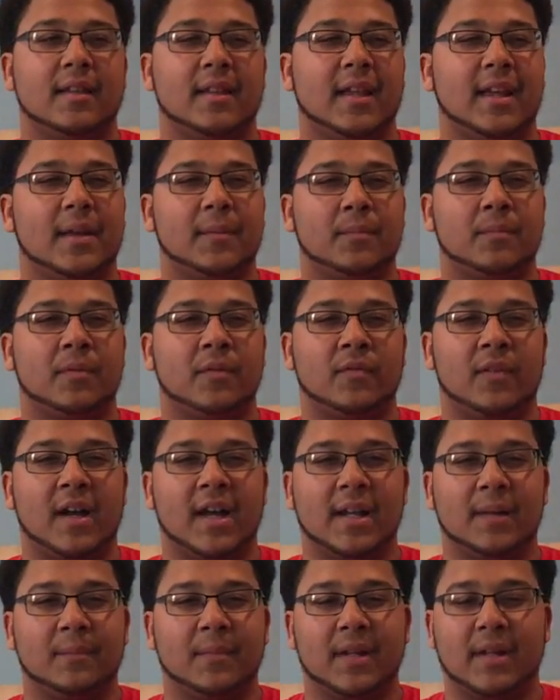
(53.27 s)
They
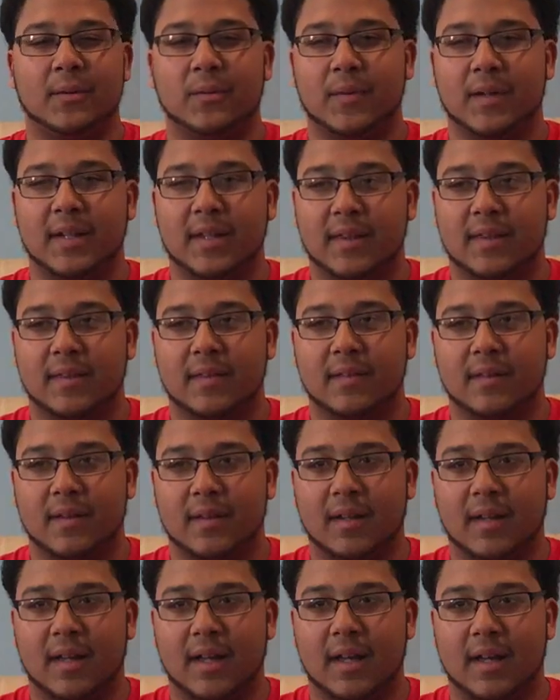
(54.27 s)
provided me with
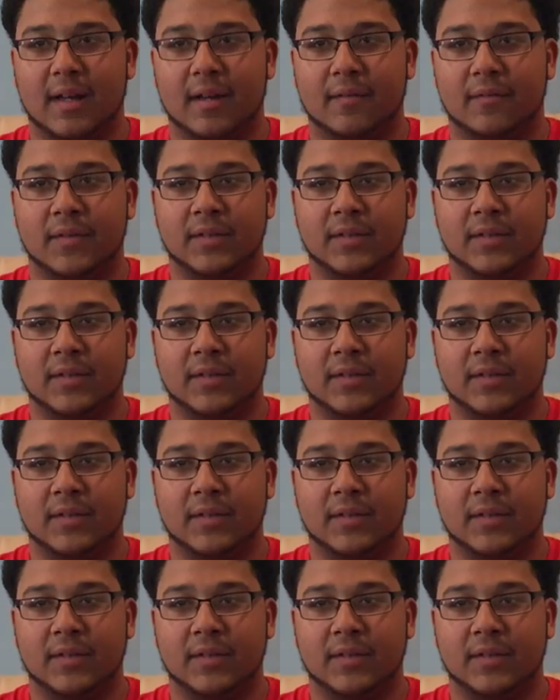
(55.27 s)
uh,